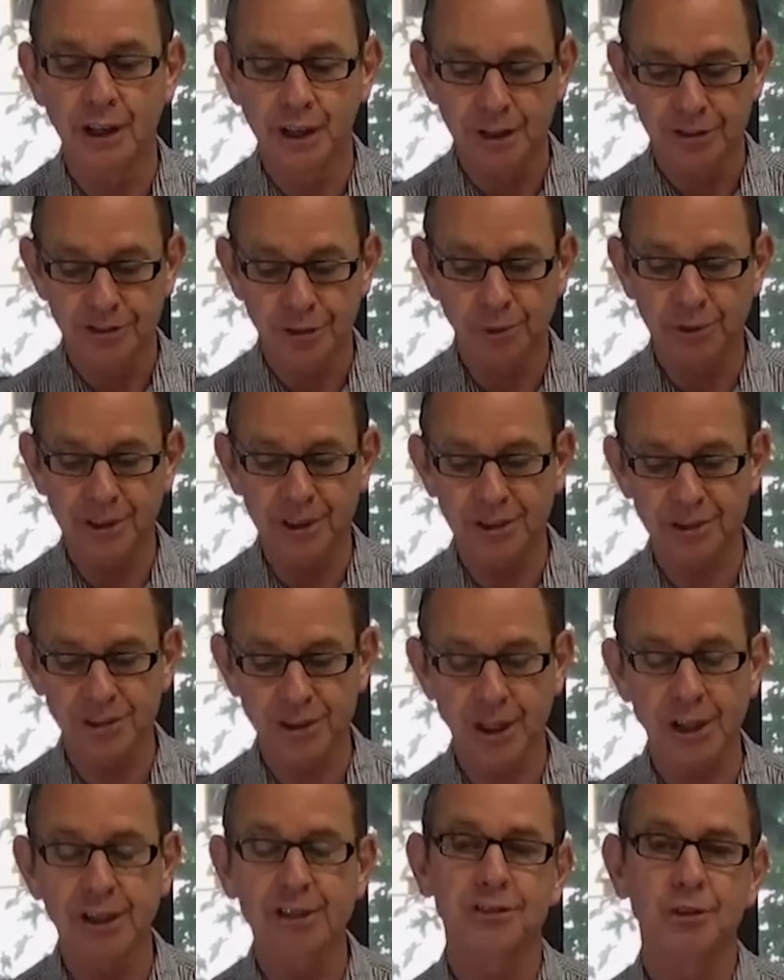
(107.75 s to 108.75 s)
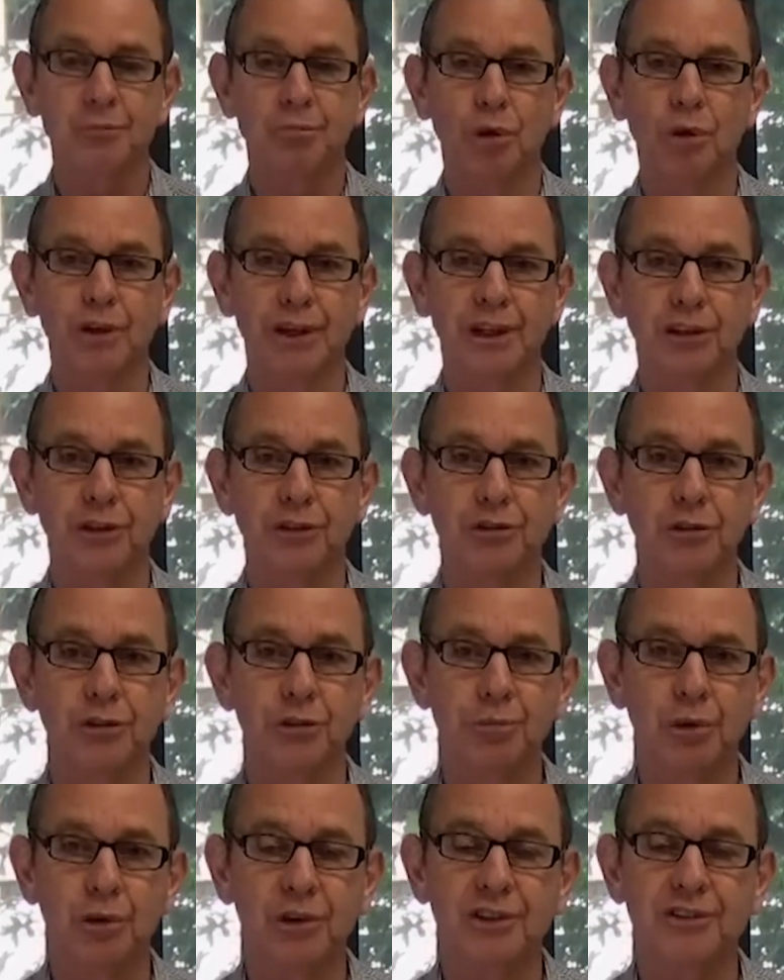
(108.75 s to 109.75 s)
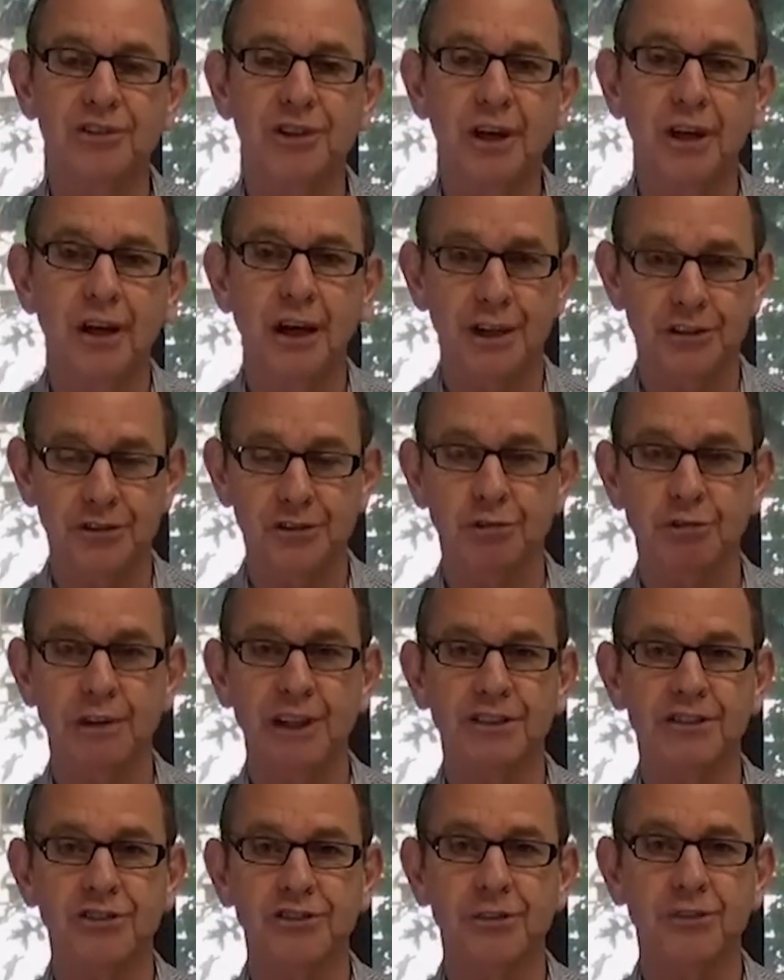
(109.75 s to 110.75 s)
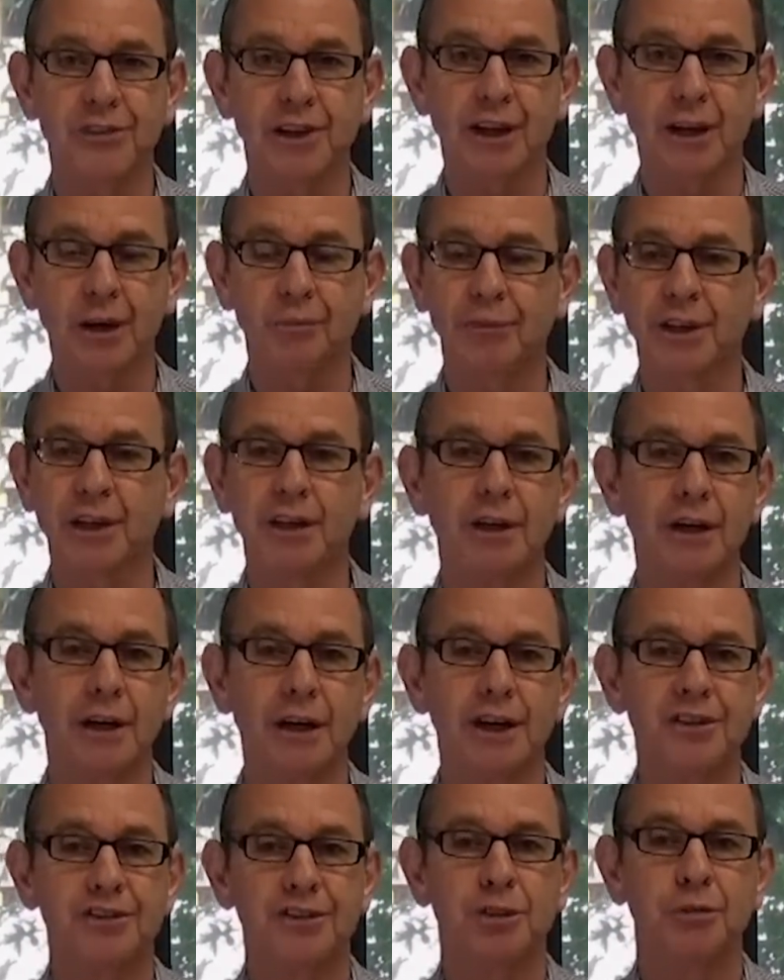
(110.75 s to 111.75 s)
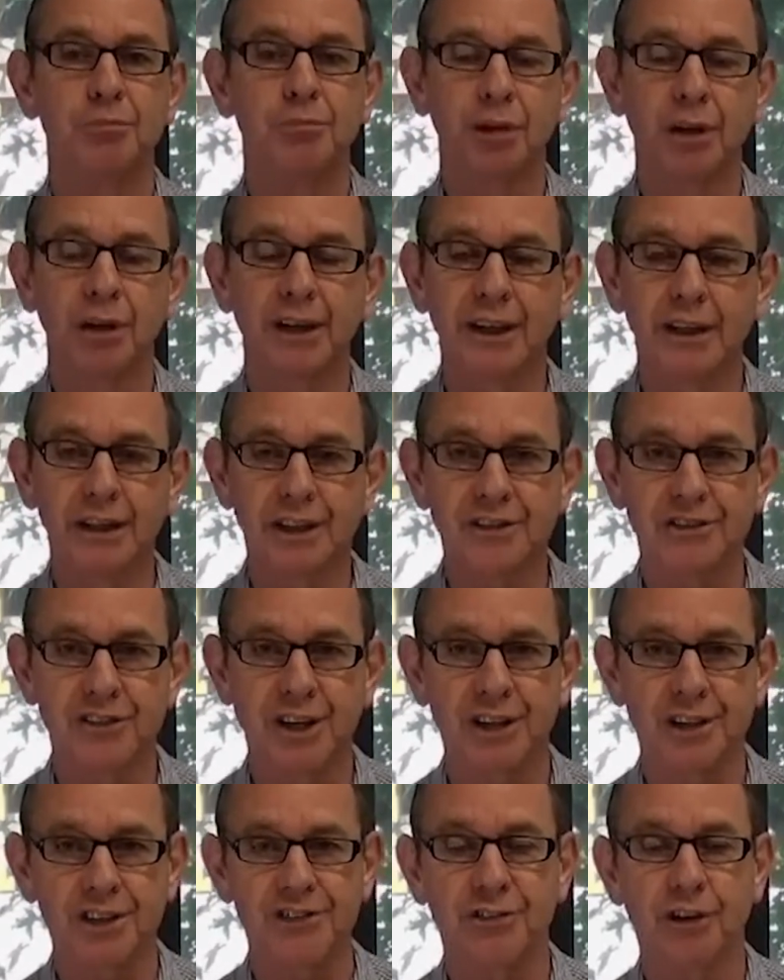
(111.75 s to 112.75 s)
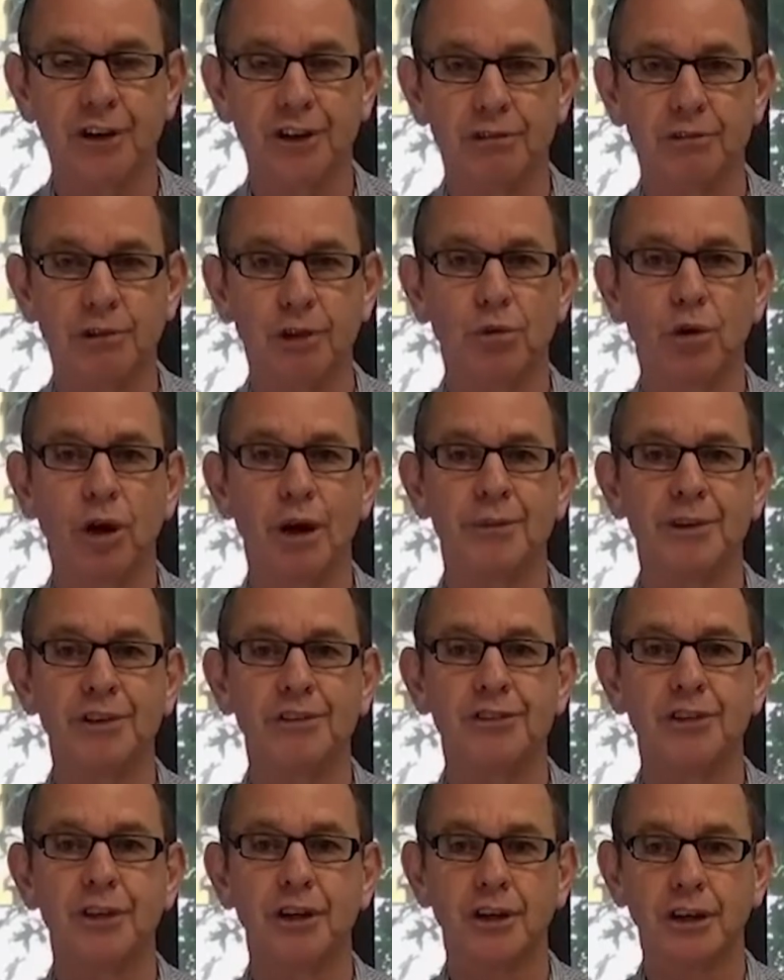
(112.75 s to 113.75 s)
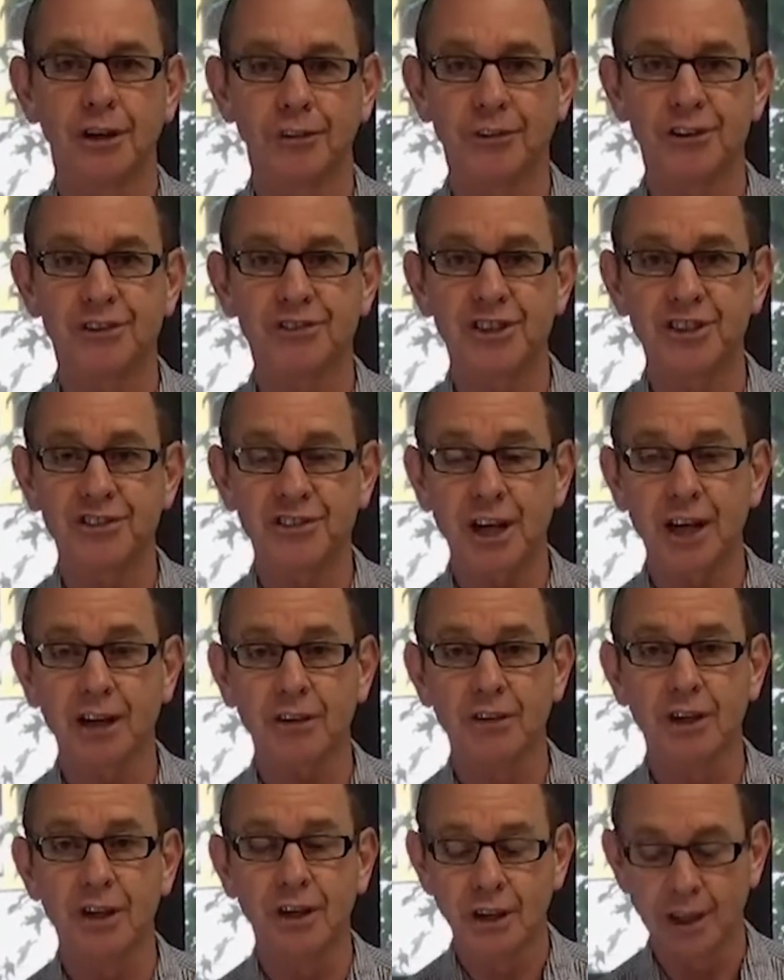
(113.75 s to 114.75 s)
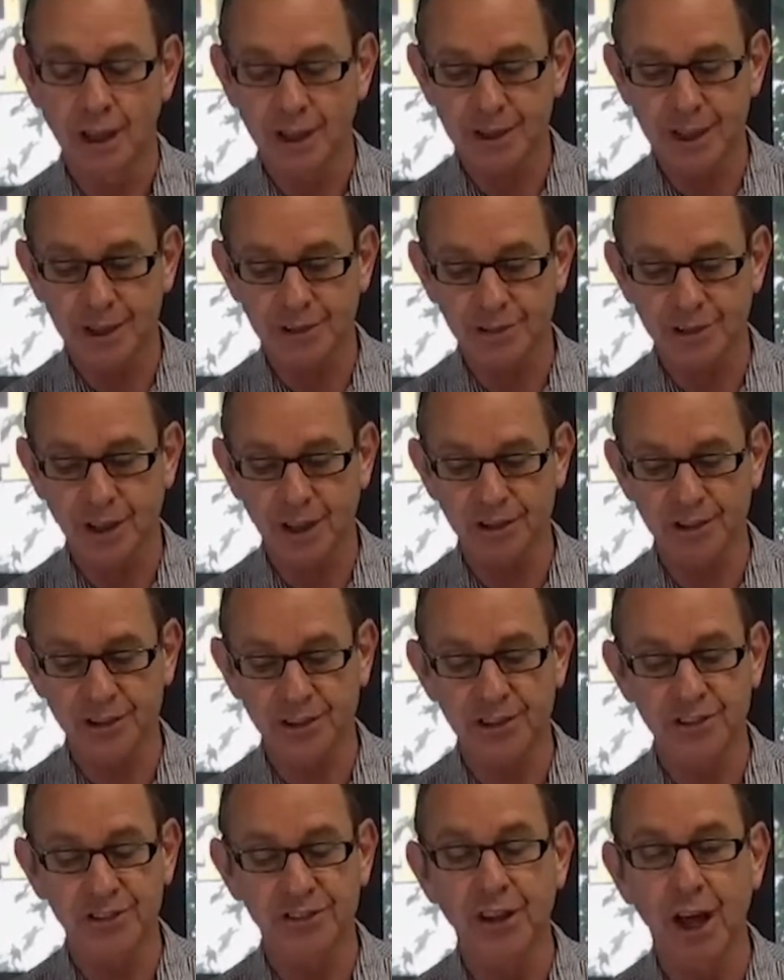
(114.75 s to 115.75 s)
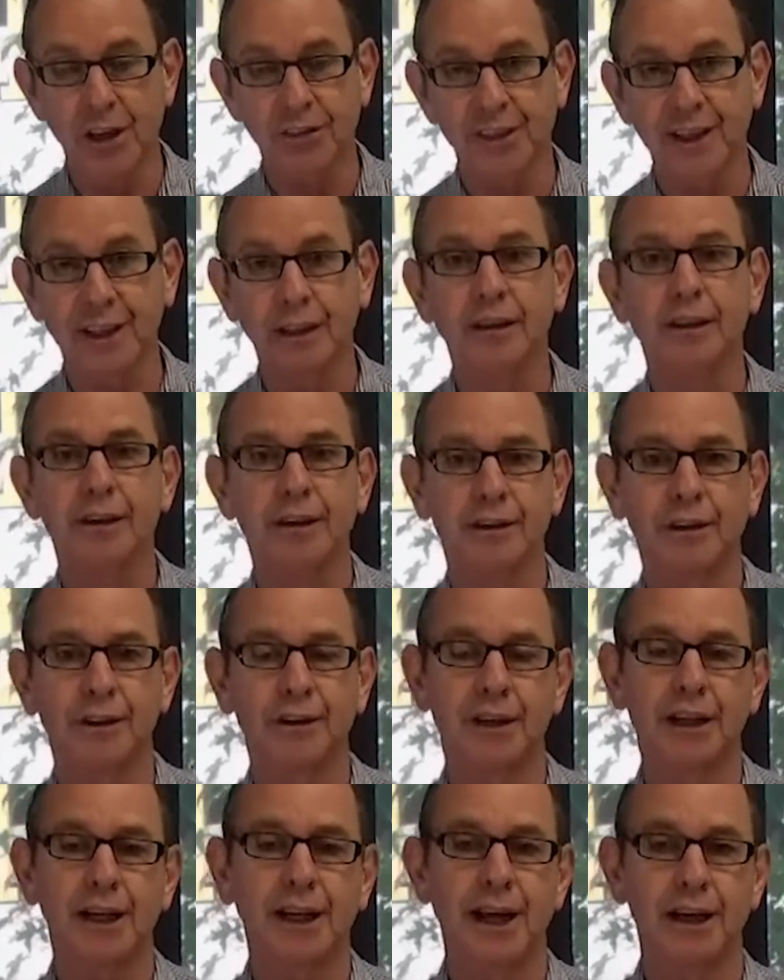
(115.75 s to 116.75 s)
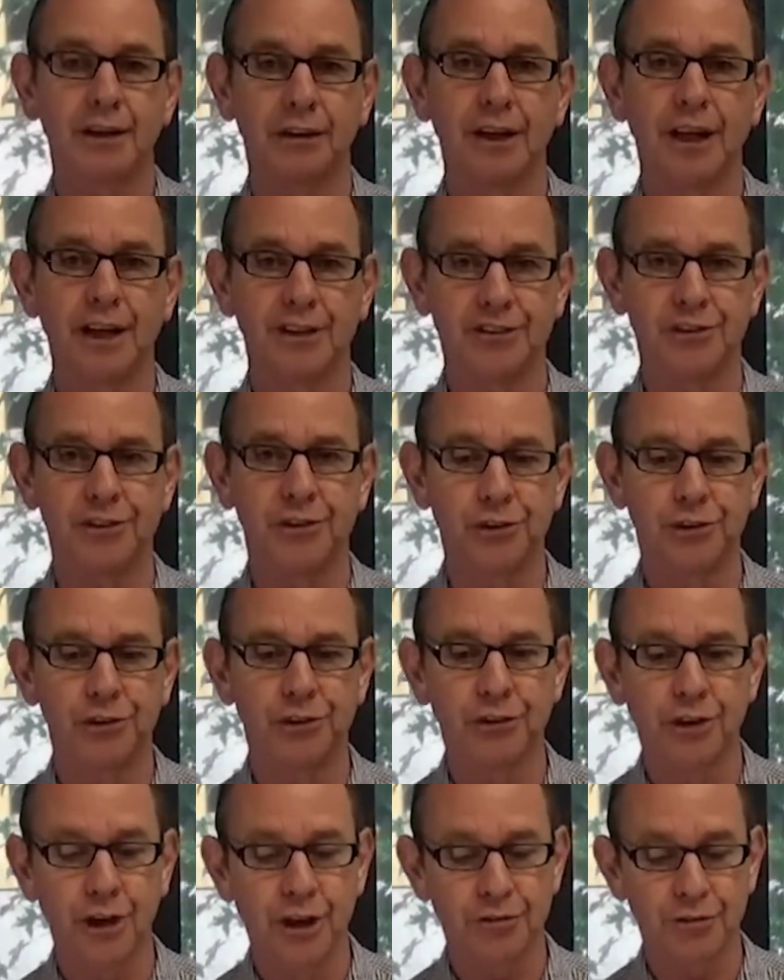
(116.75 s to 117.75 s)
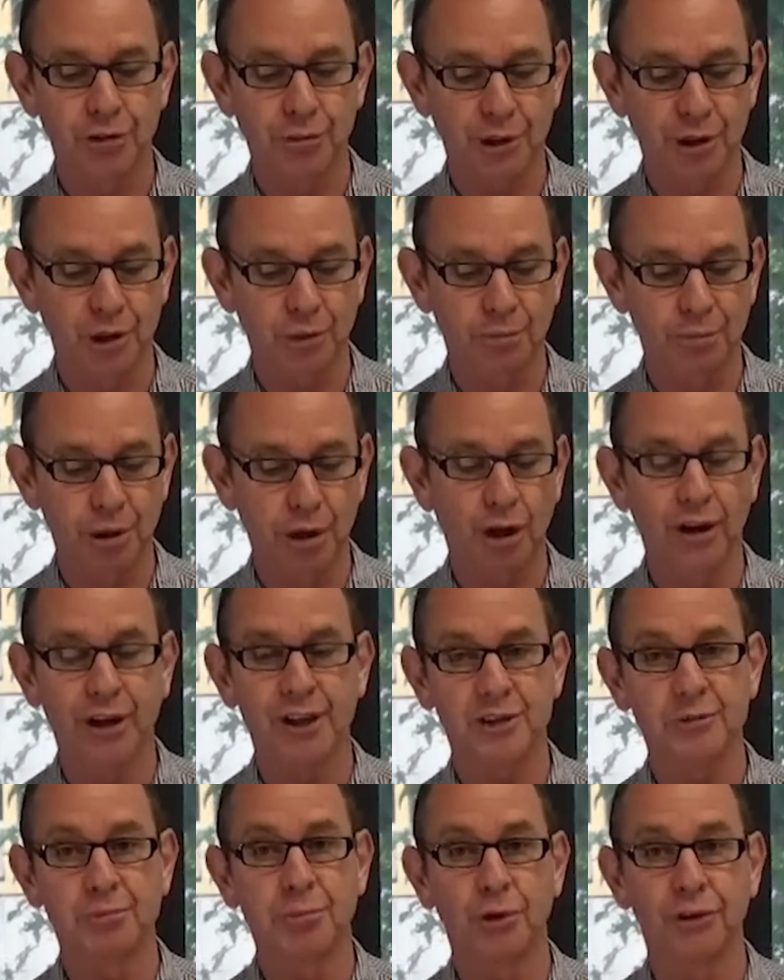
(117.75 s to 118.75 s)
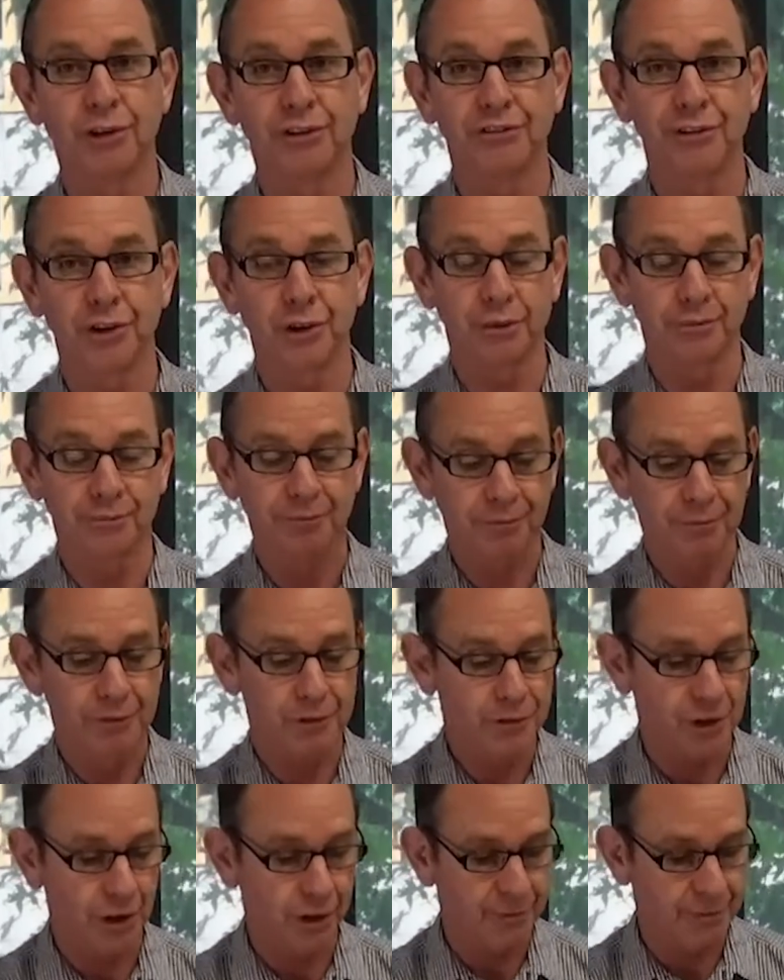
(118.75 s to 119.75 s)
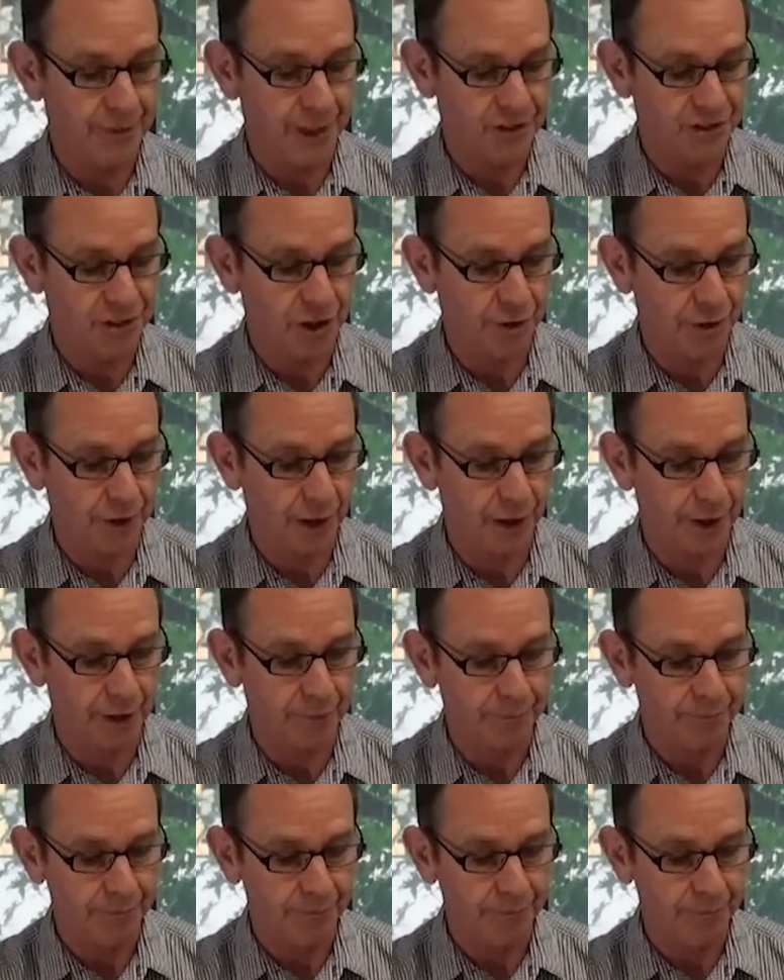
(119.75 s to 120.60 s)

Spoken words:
So in this case, appointing the 2 boys as directors of the company has completely satisfied the requirements of the SIS Act, and as such, there's nothing that the accountant has to do from a compliance point of view. So that's okay.